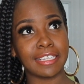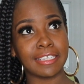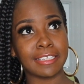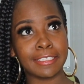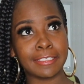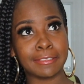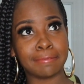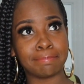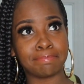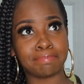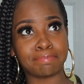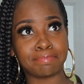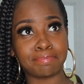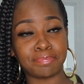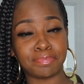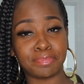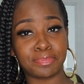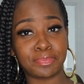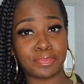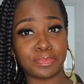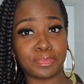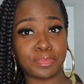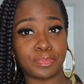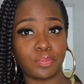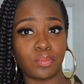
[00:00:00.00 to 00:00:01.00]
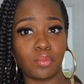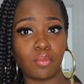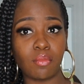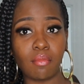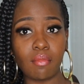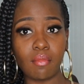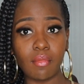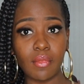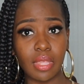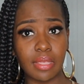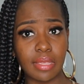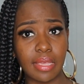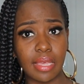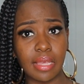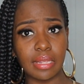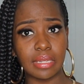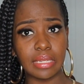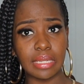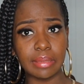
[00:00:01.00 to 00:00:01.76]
Um, yeah,